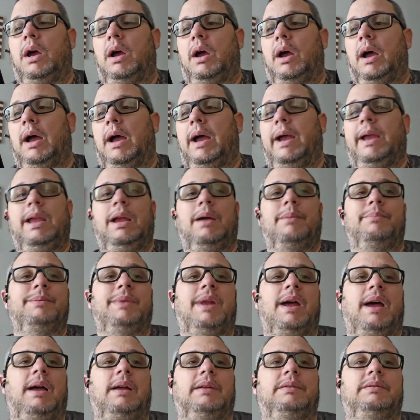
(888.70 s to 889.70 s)
I am
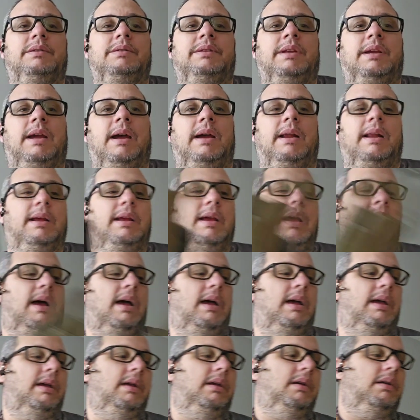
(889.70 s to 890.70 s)
not the kind of
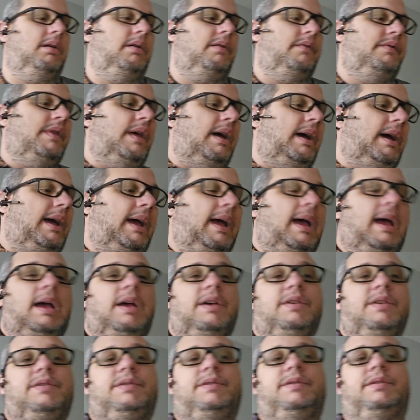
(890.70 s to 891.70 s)
guy that
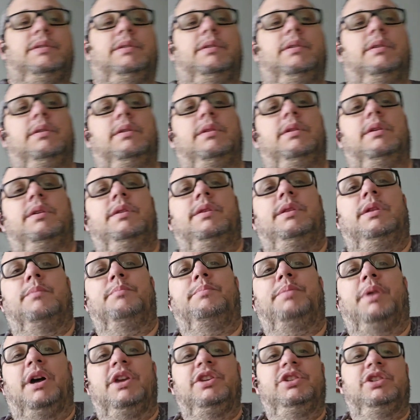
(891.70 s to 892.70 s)
has the
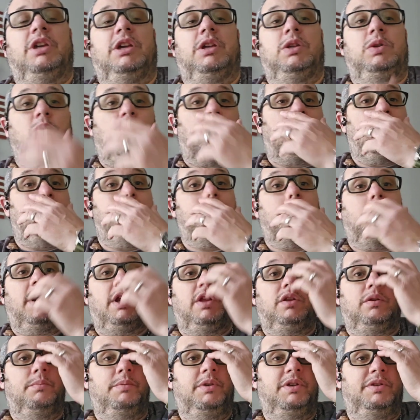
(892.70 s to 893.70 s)
budget nor the money
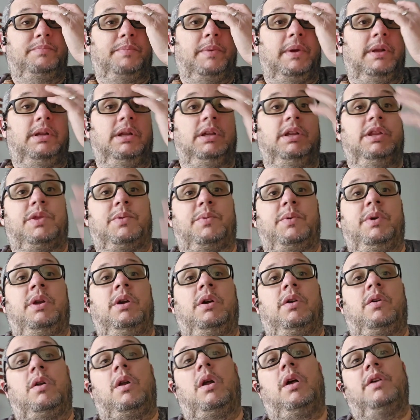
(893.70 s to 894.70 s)
to be spending
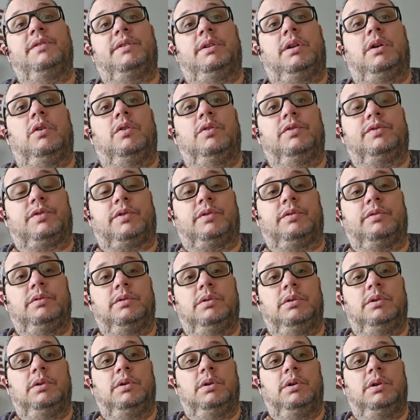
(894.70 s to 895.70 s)
$300 in a holster
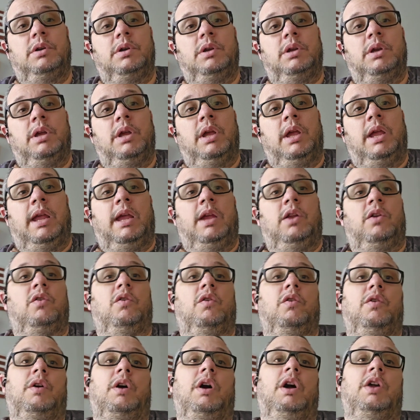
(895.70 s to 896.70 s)
and
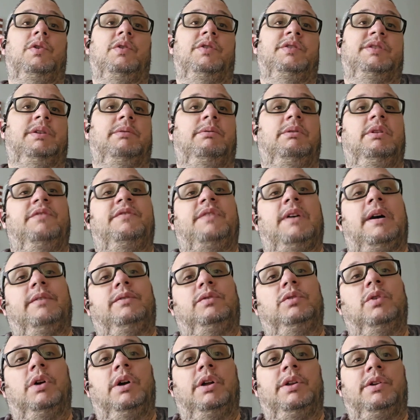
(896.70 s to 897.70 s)
another
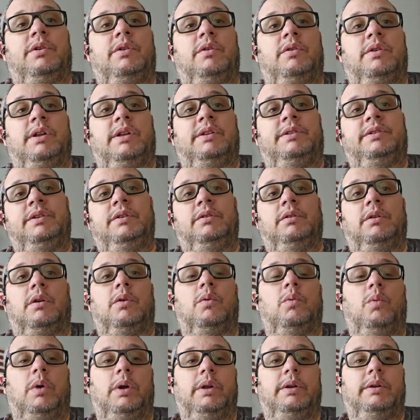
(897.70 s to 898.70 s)
$175-200 on a
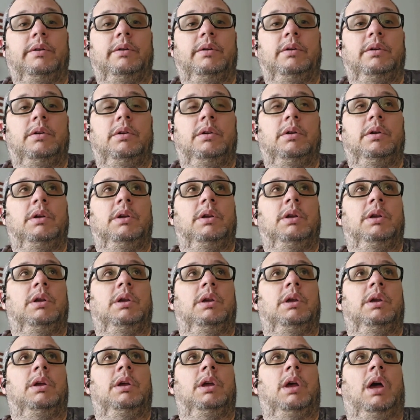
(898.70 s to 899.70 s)
TLR1.
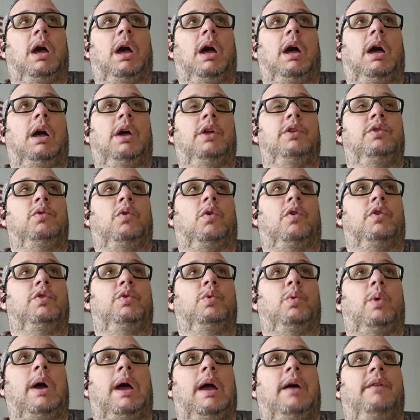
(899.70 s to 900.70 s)
Nor
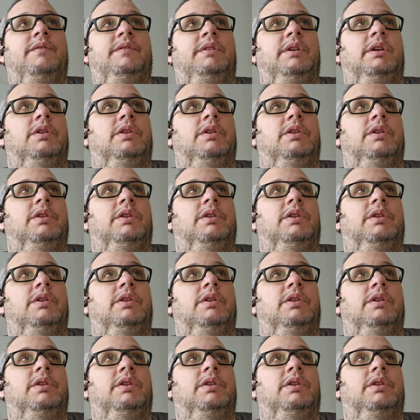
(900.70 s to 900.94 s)
do I have the